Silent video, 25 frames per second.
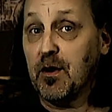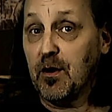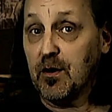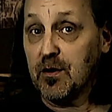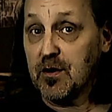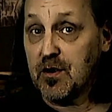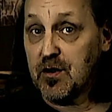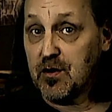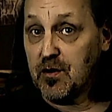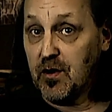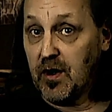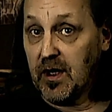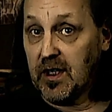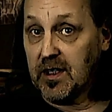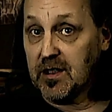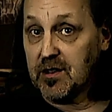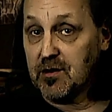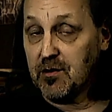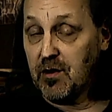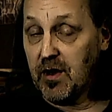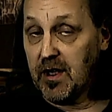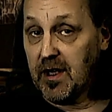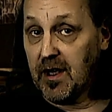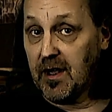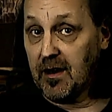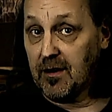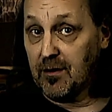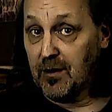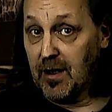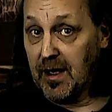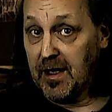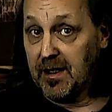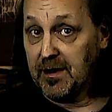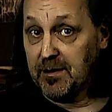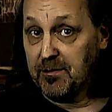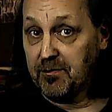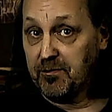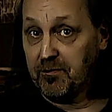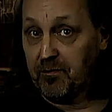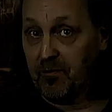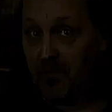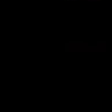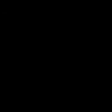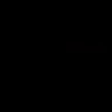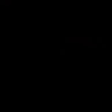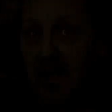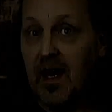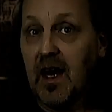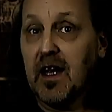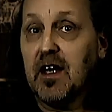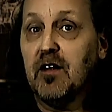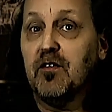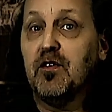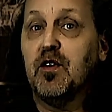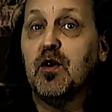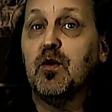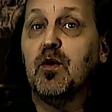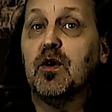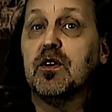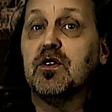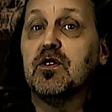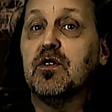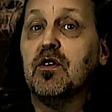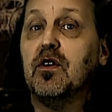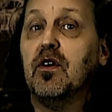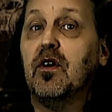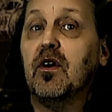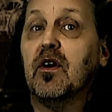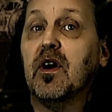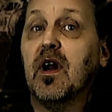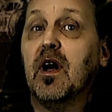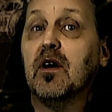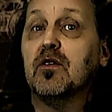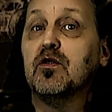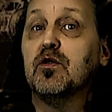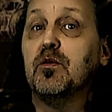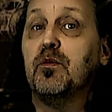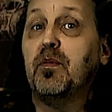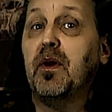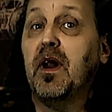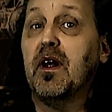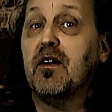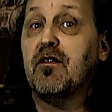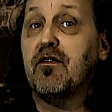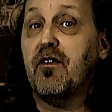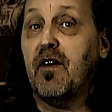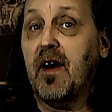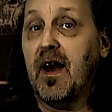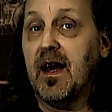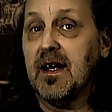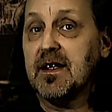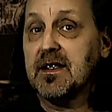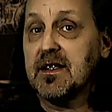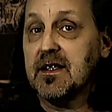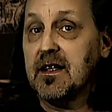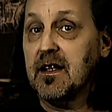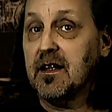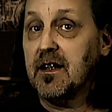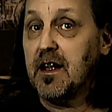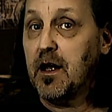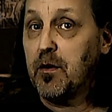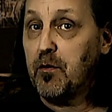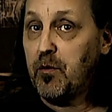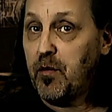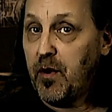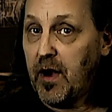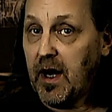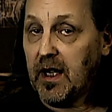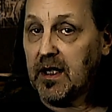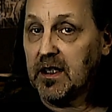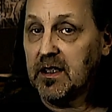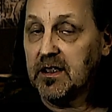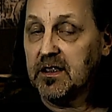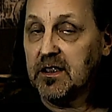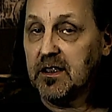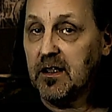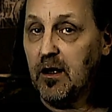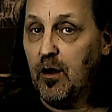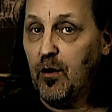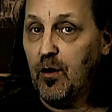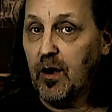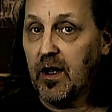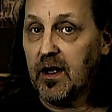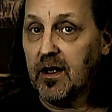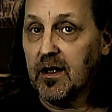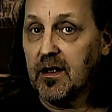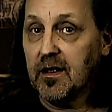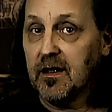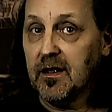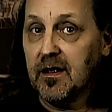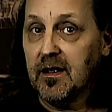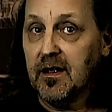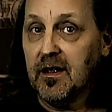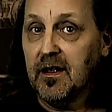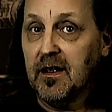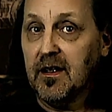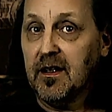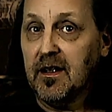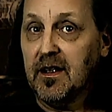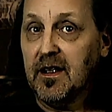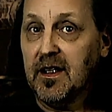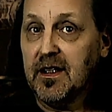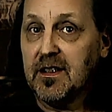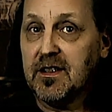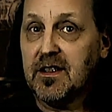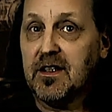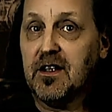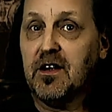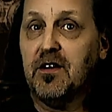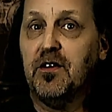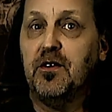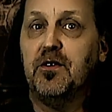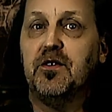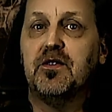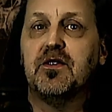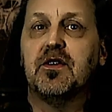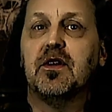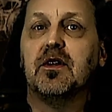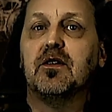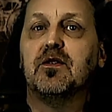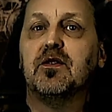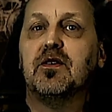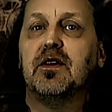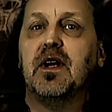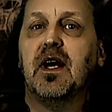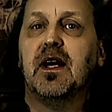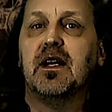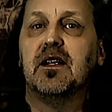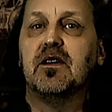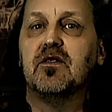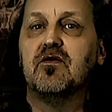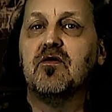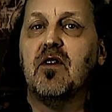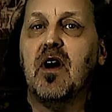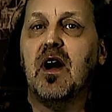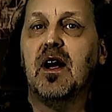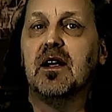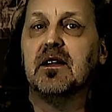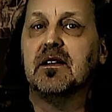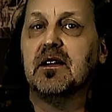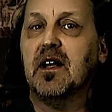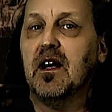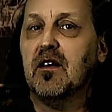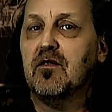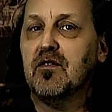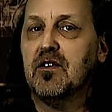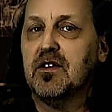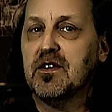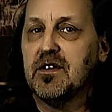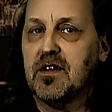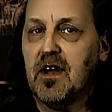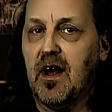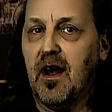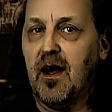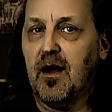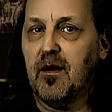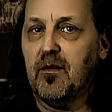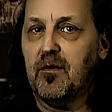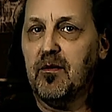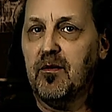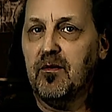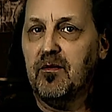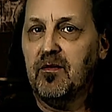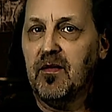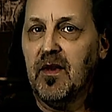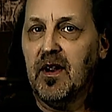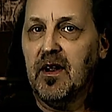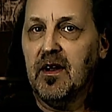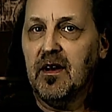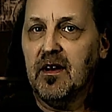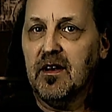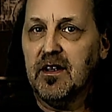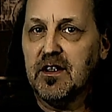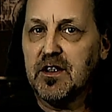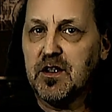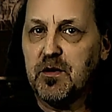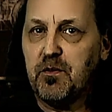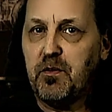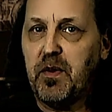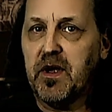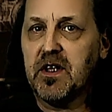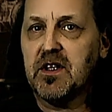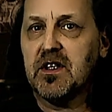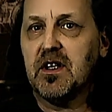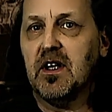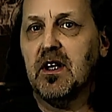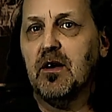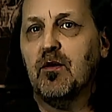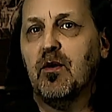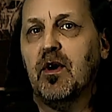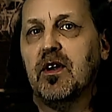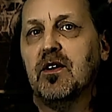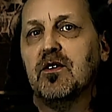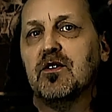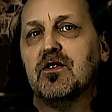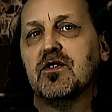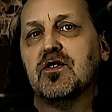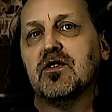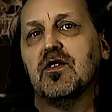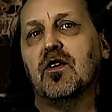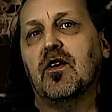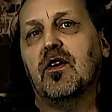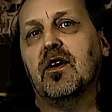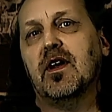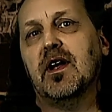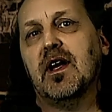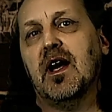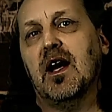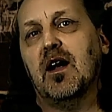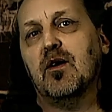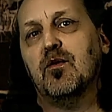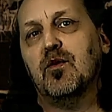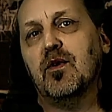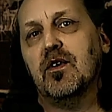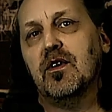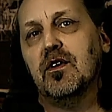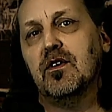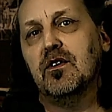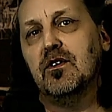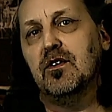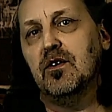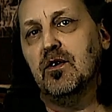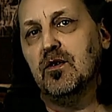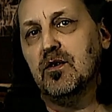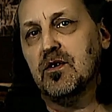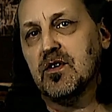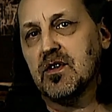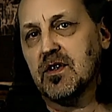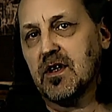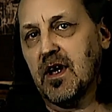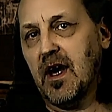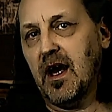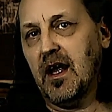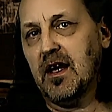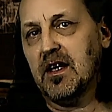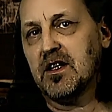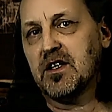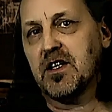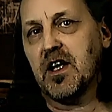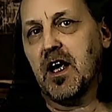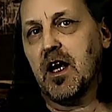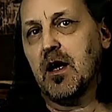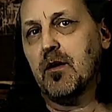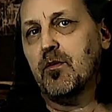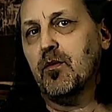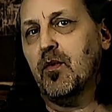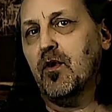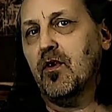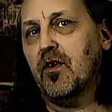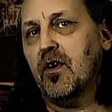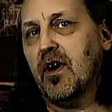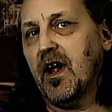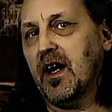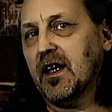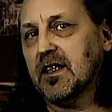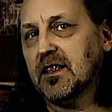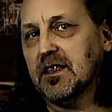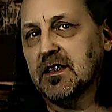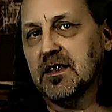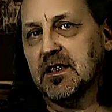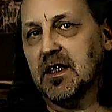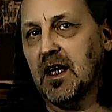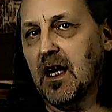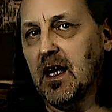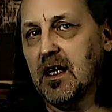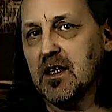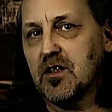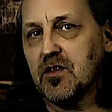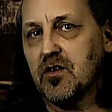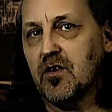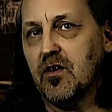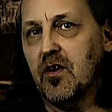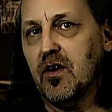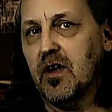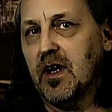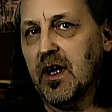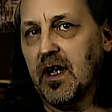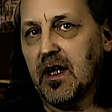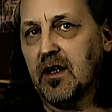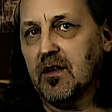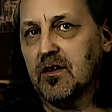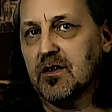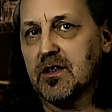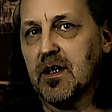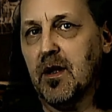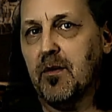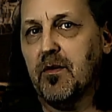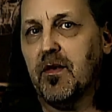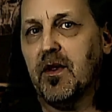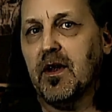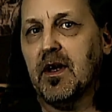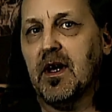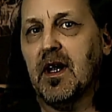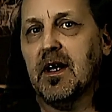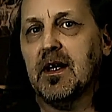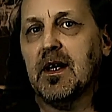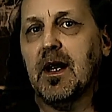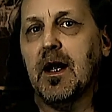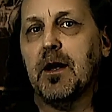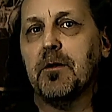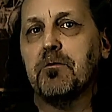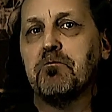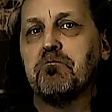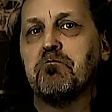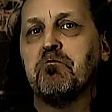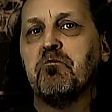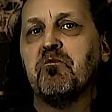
those strings ringing, right? And if you want to learn how to play fast, then practice slowly. It's crucial to get it right every time, especially when you're starting out with a new scale shape or an exercise or a lick or something like that.